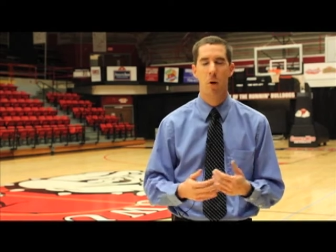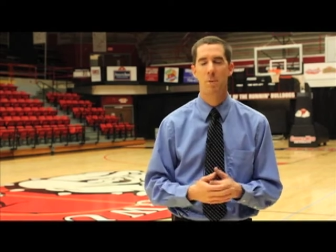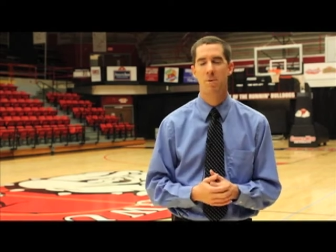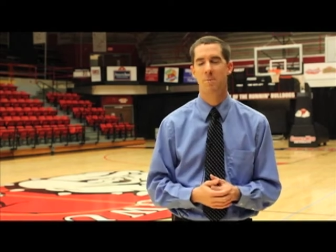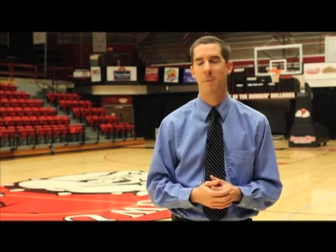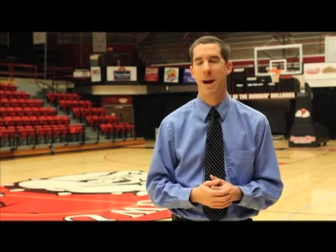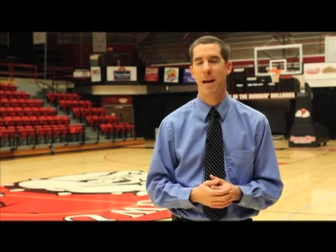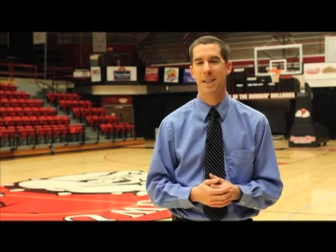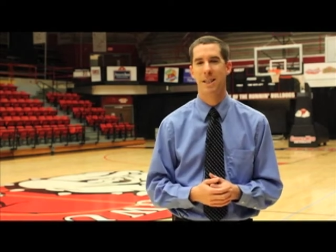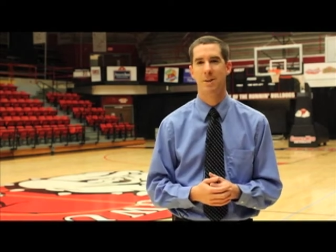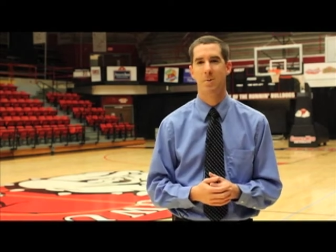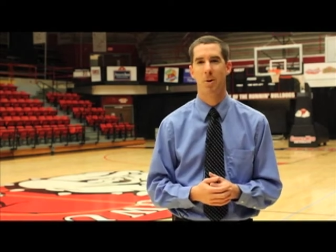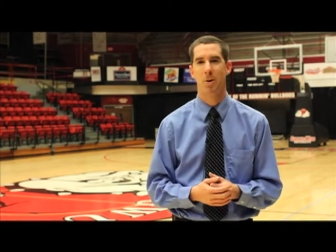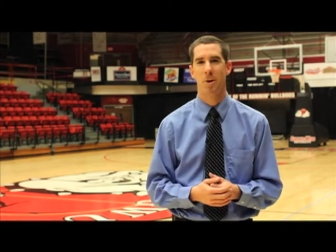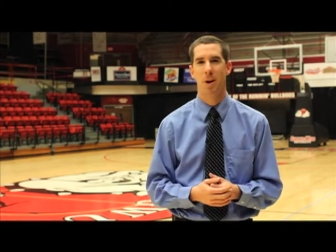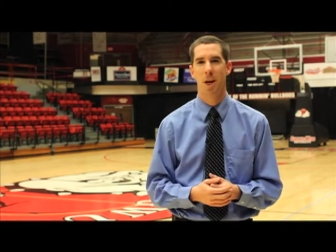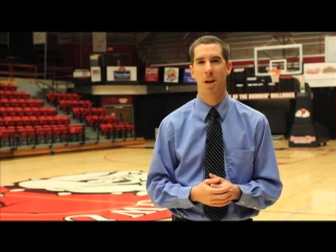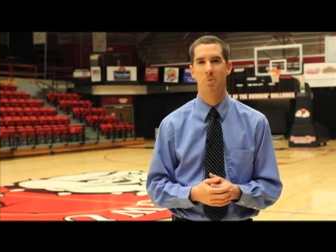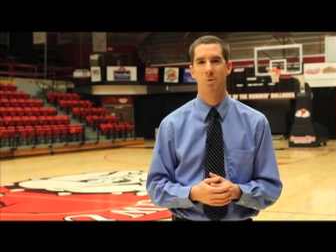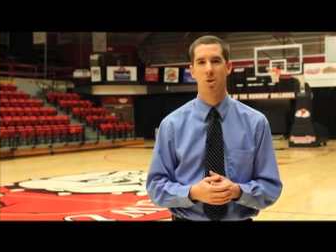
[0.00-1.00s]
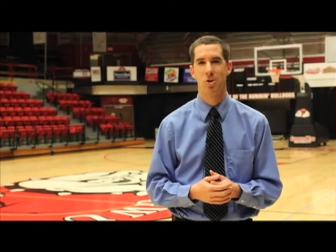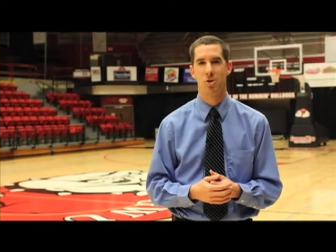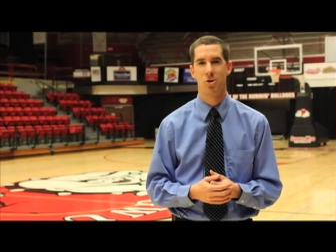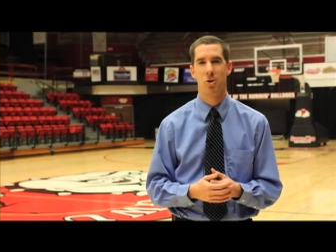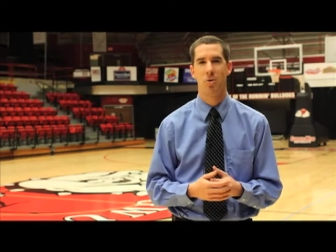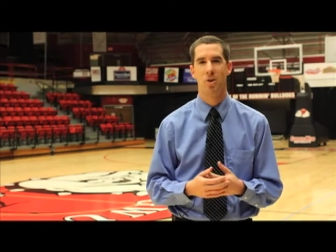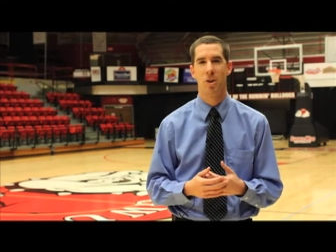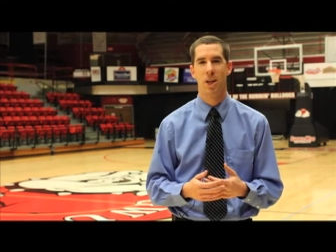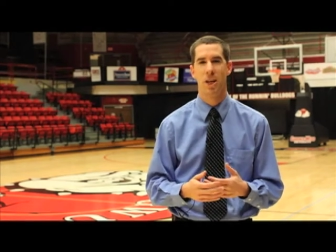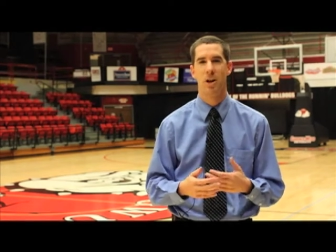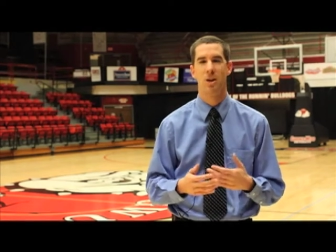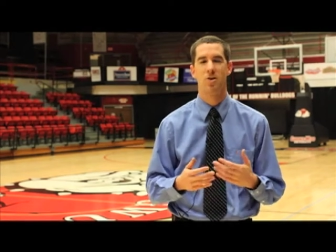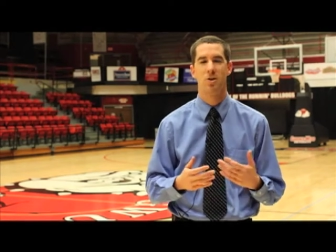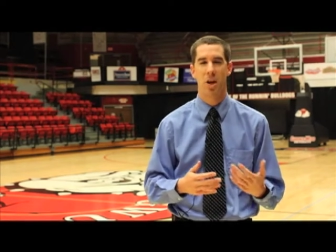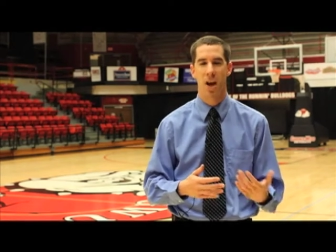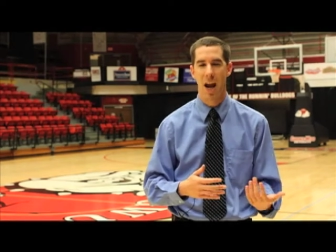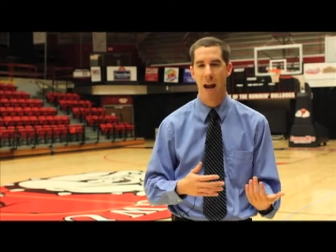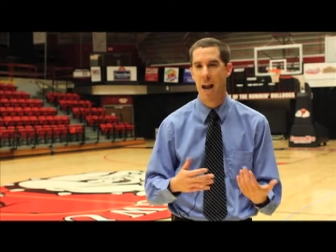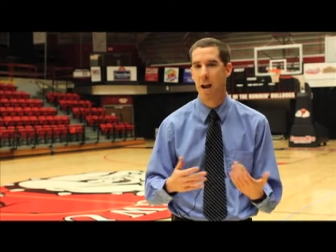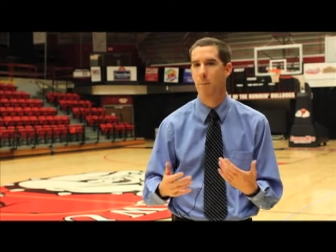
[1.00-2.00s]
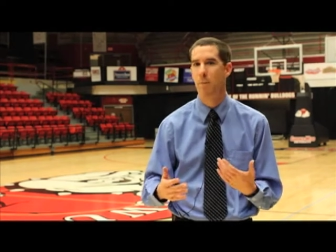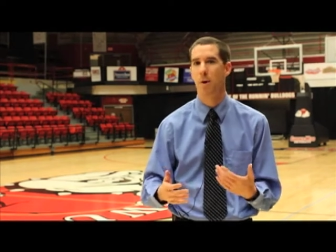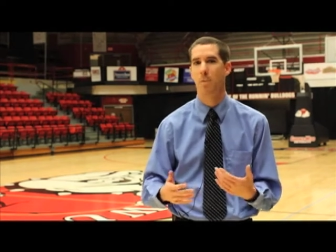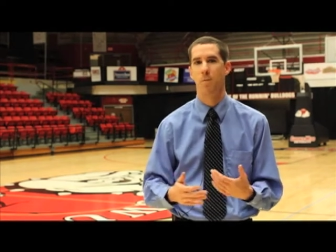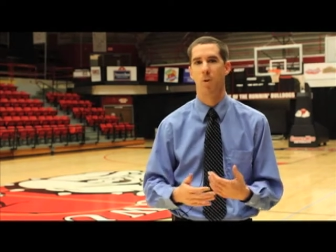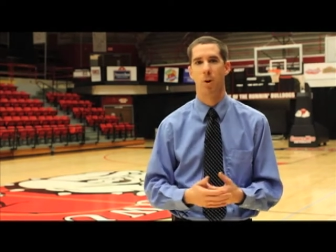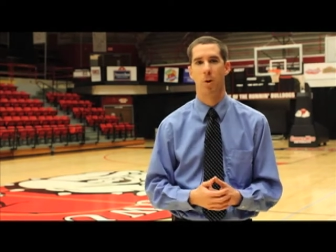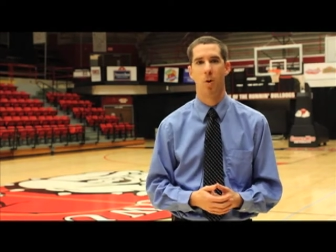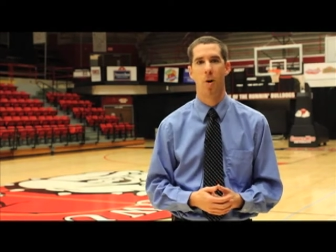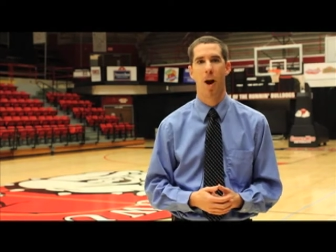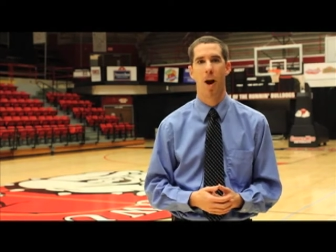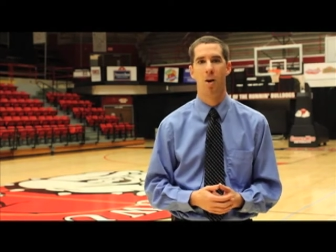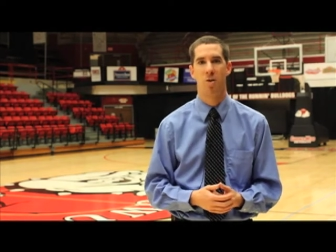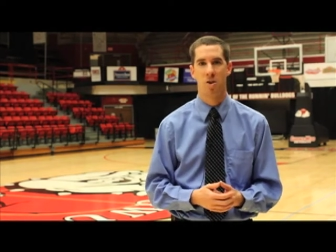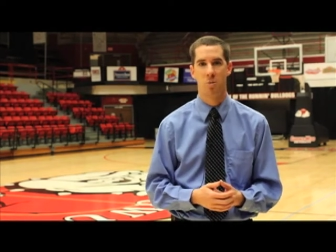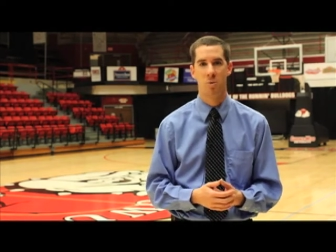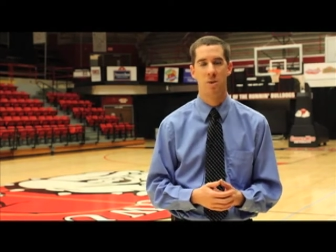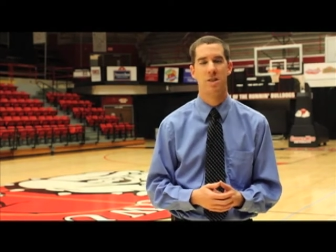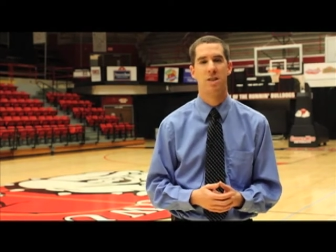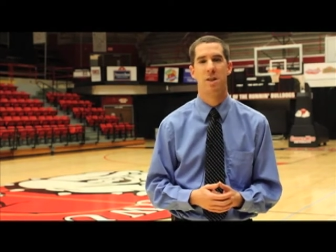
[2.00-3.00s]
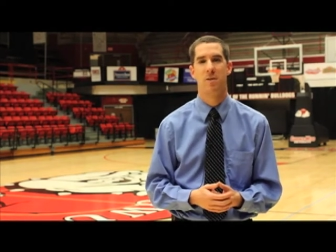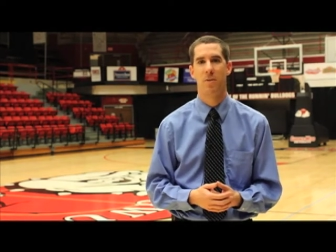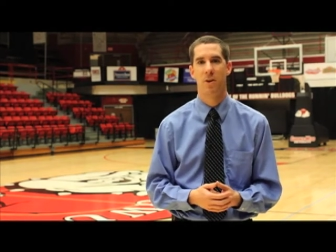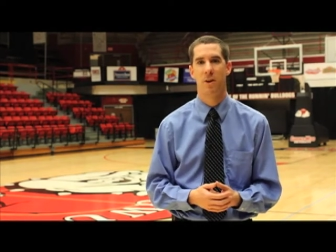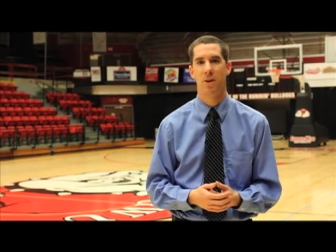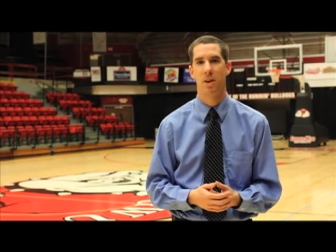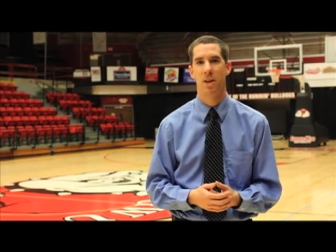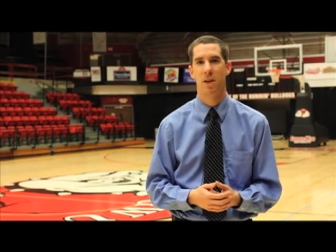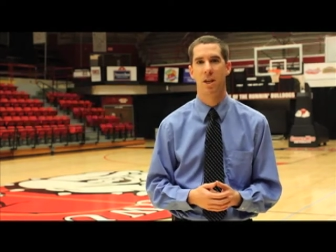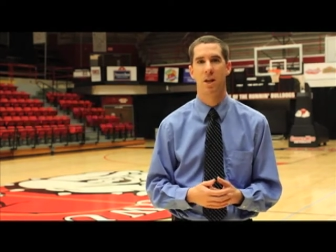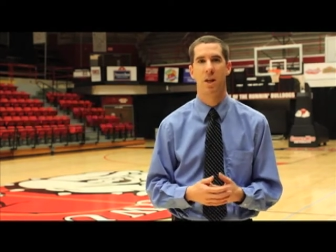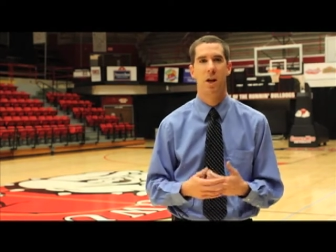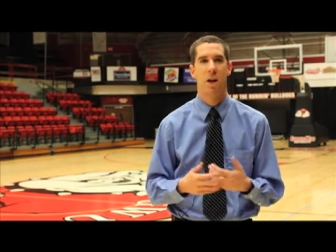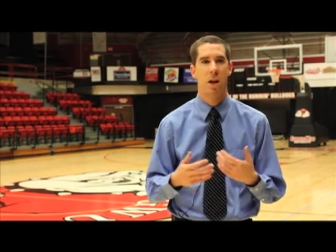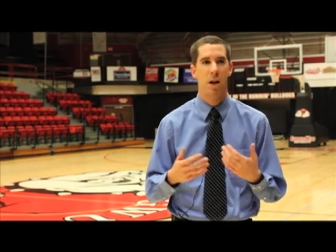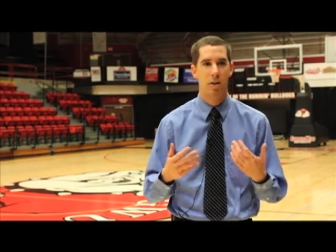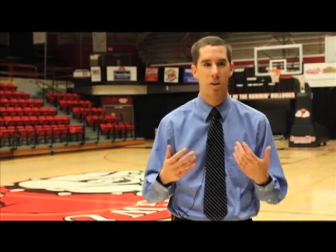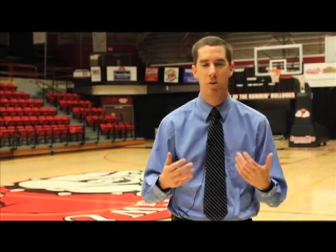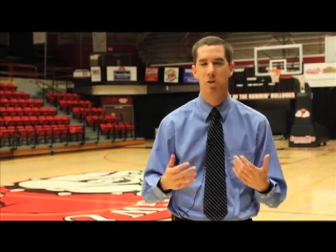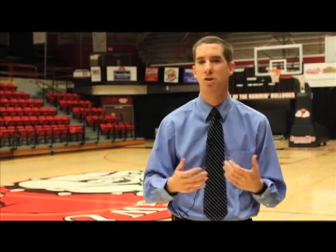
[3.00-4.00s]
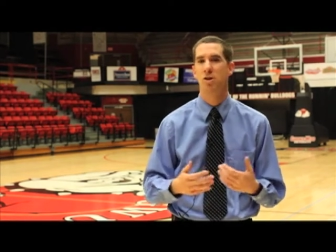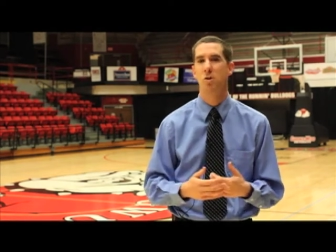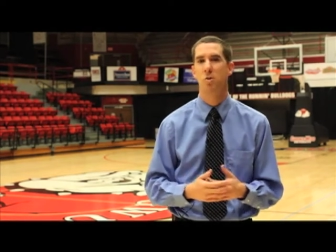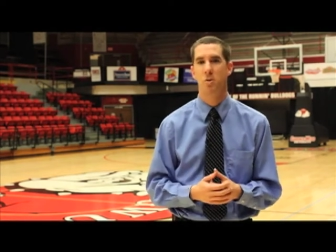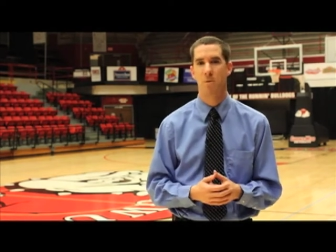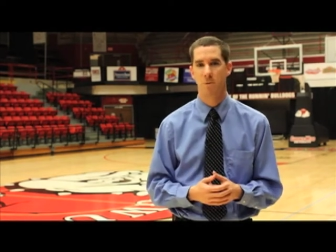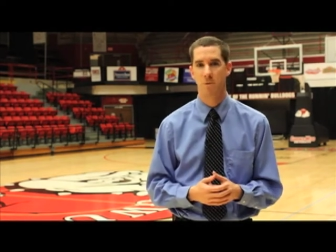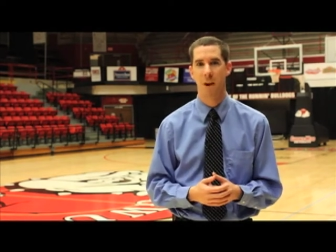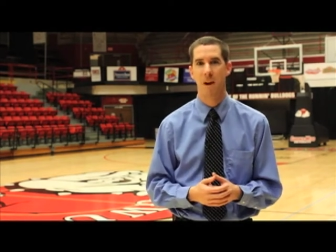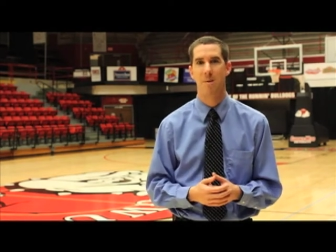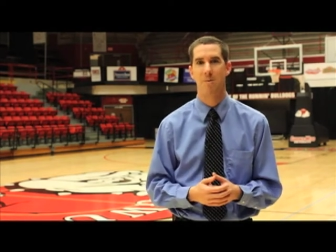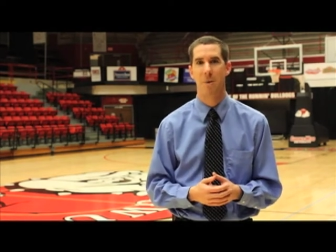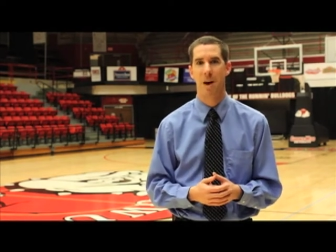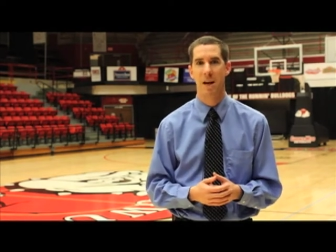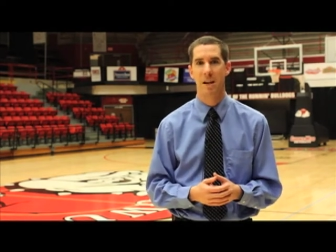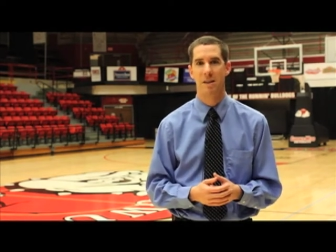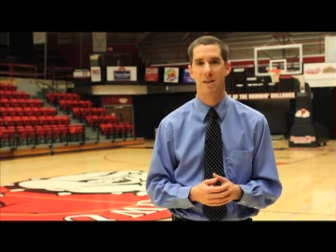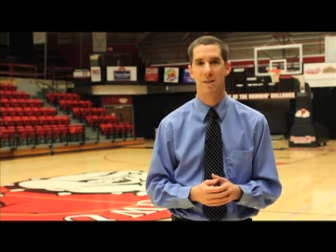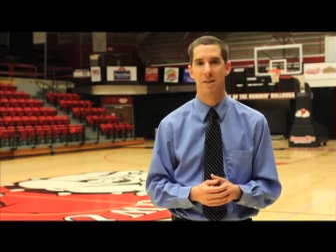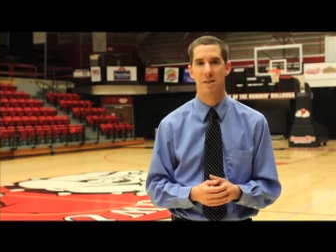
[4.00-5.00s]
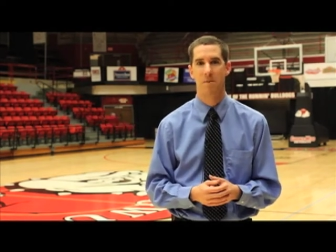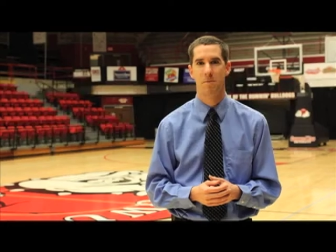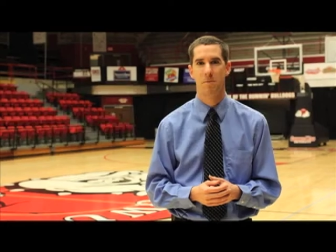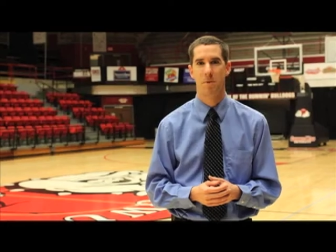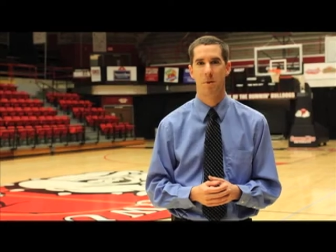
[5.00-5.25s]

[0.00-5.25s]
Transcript: Webb's basketball games are certainly geared to amp up the crowd, specifically their student fan base.